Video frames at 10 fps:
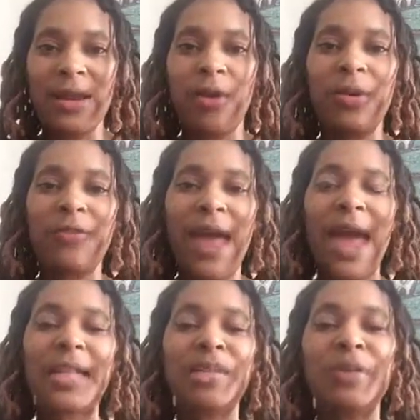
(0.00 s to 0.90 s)
you know, we've
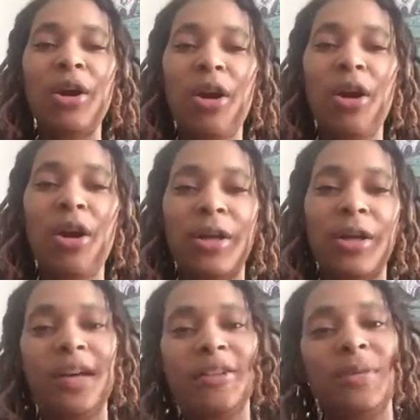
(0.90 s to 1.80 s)
had to be hard on ourselves